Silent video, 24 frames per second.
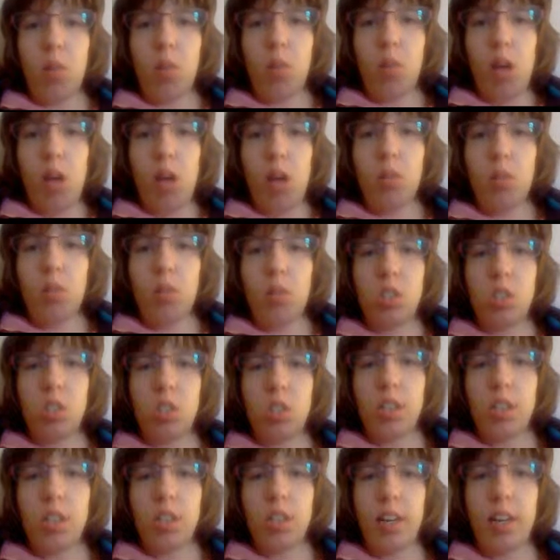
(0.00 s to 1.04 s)
And when I
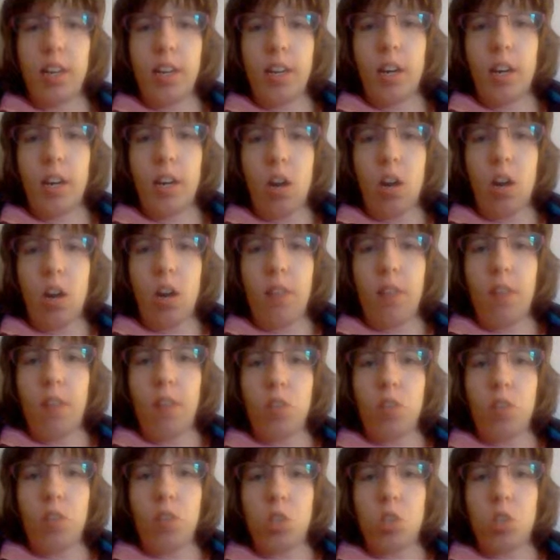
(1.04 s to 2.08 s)
was in Sericare,
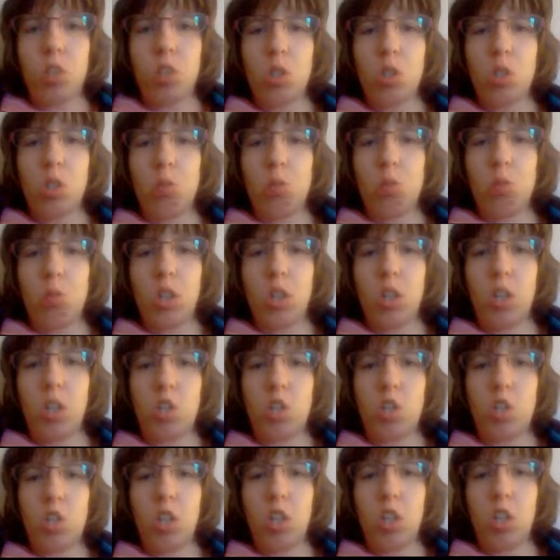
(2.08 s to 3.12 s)
I felt so
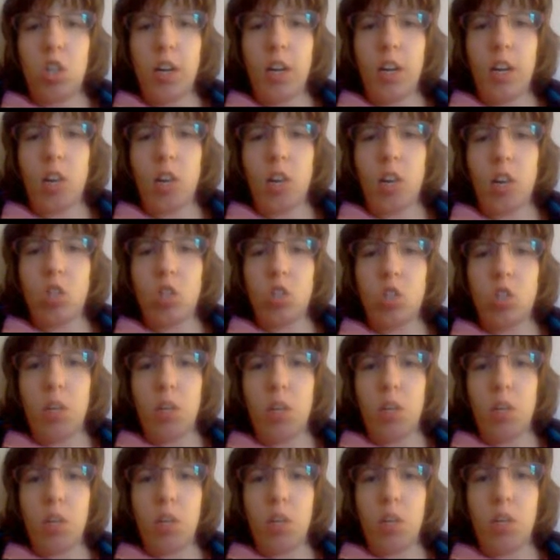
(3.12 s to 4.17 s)
much dark
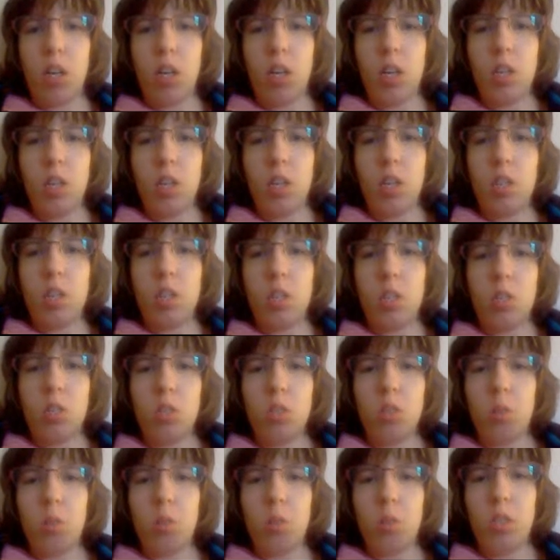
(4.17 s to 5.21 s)
energy. I'm like,
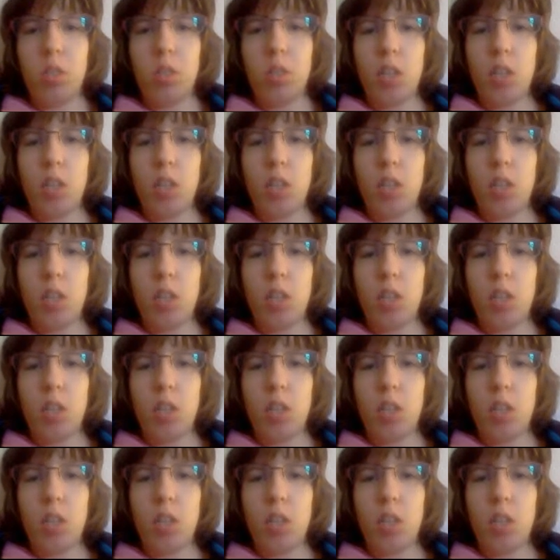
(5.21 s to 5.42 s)
this is where